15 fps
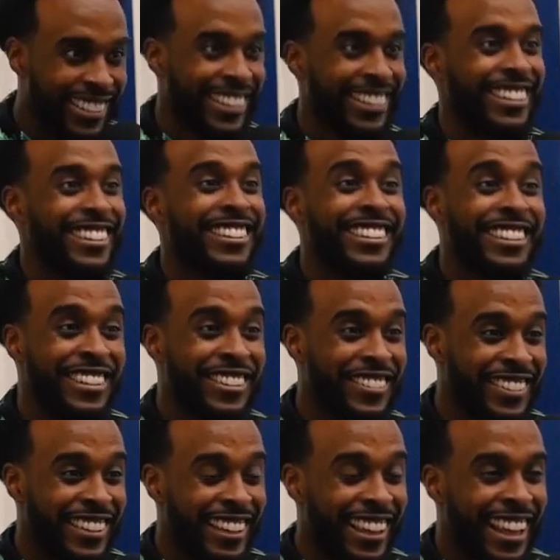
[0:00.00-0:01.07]
to the
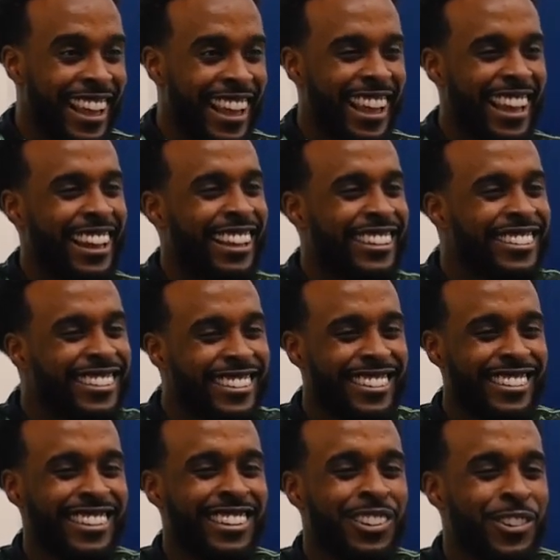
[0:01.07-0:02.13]
TV. And I see
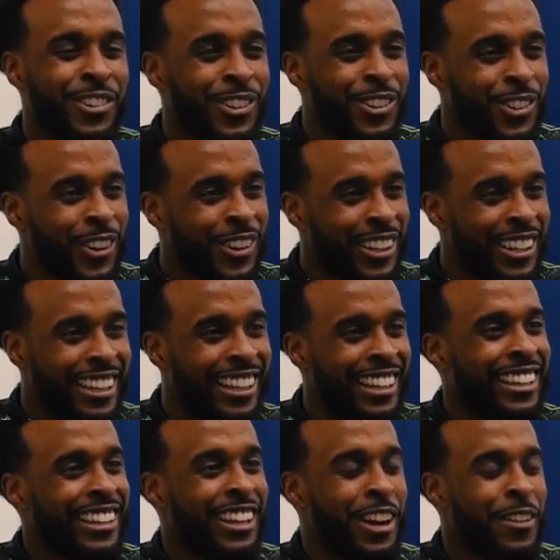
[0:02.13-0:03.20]
this little short
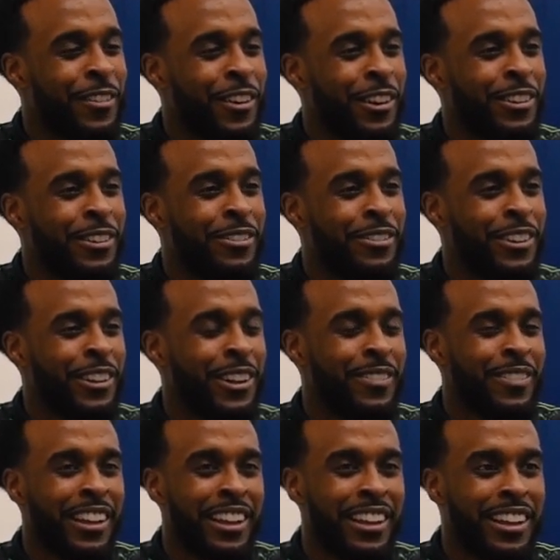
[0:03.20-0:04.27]
kid coming on the field. I'm
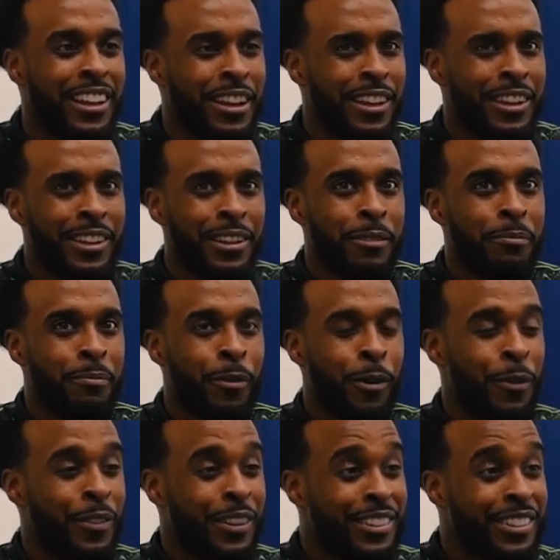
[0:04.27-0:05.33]
like,
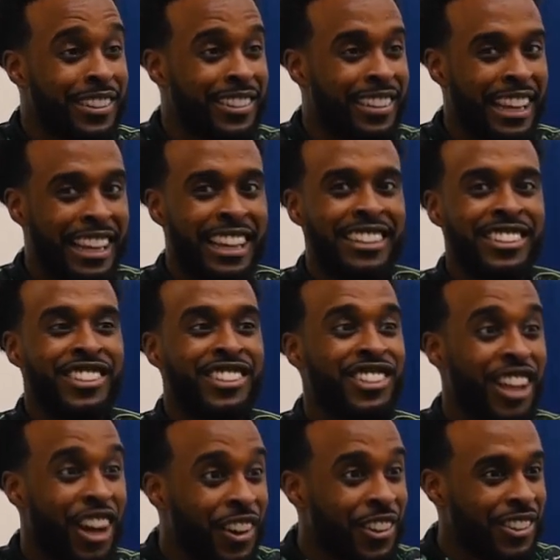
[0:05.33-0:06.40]
bro, this is against
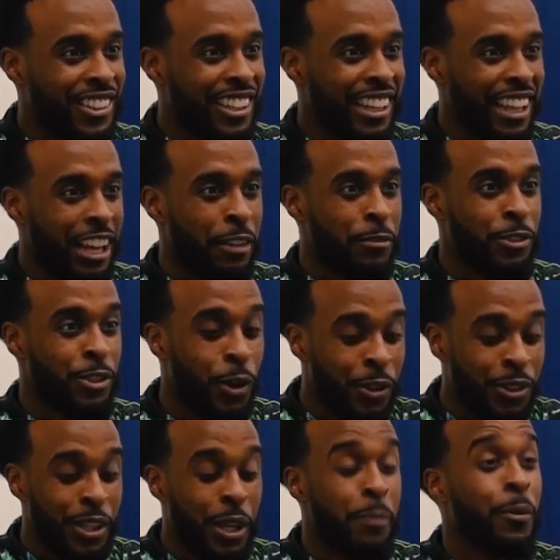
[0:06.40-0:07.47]
Chelsea, like
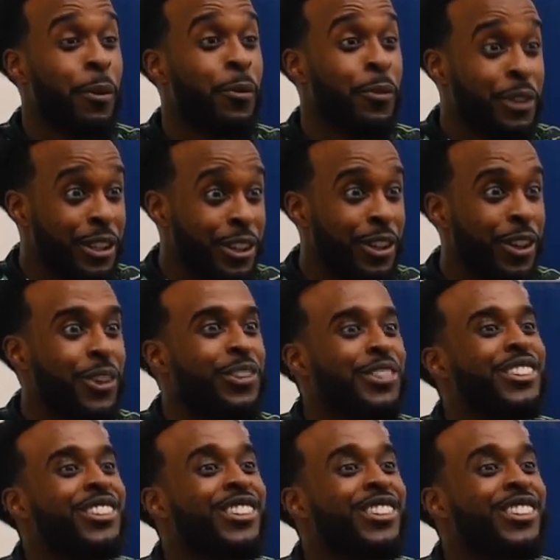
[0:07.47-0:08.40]
Jose Mourinho's